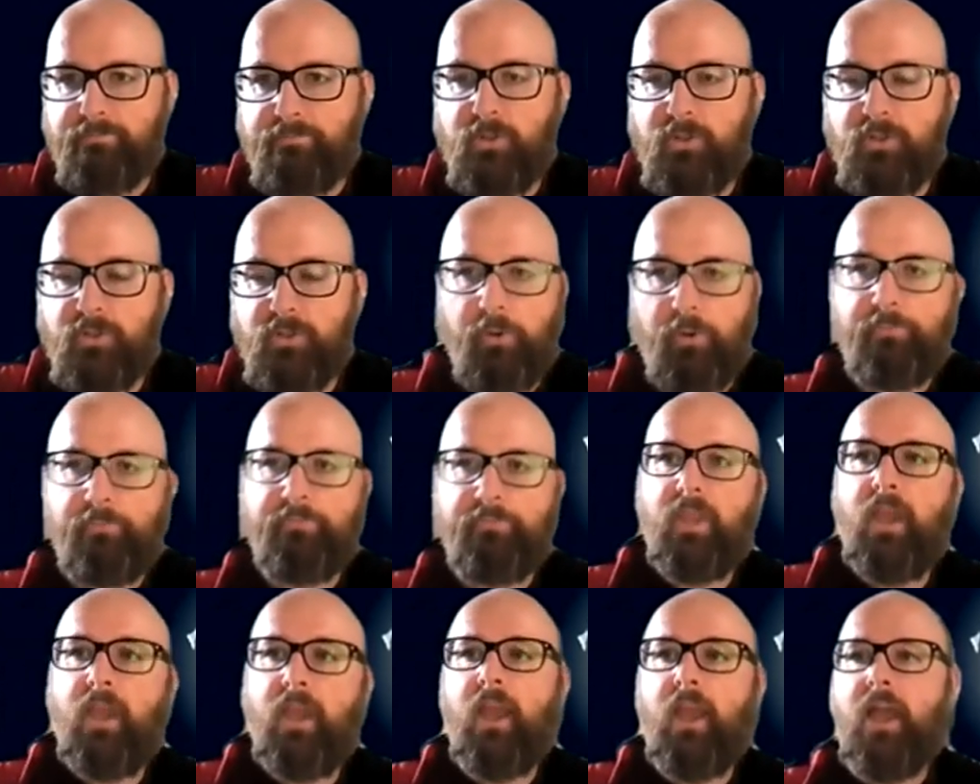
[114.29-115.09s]
So
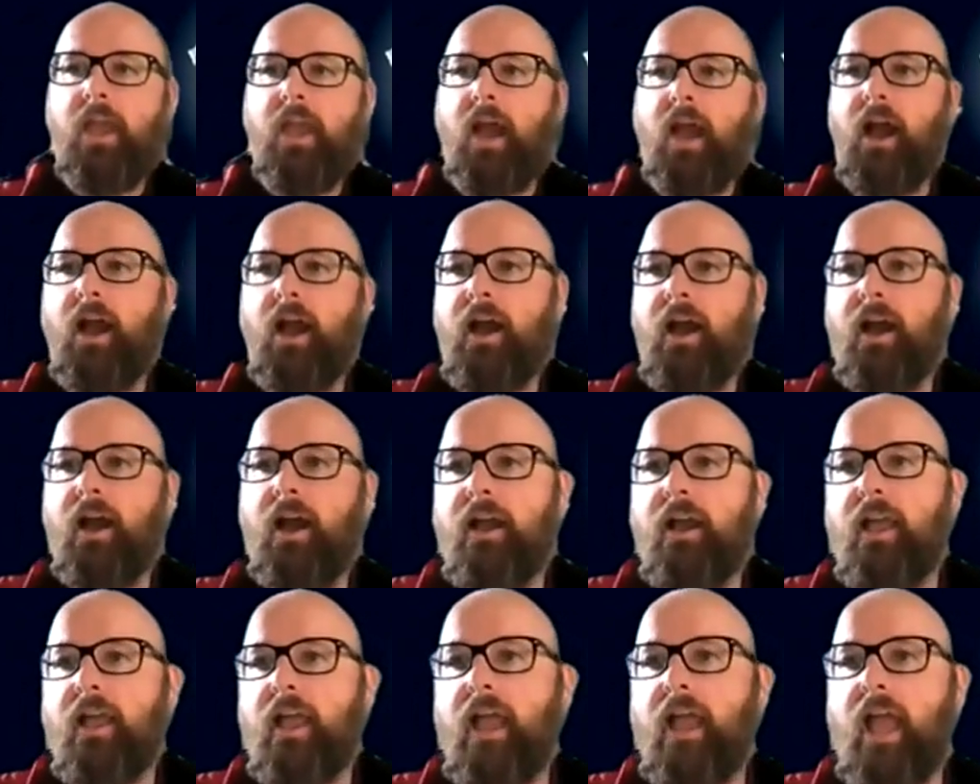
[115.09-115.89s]

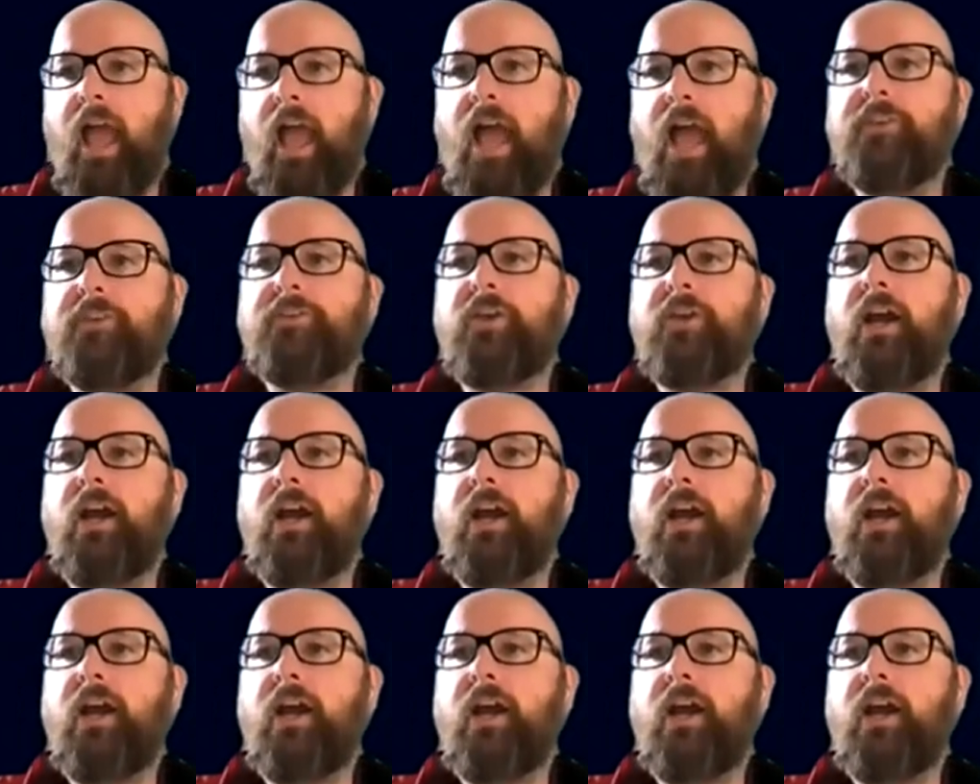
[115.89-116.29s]
as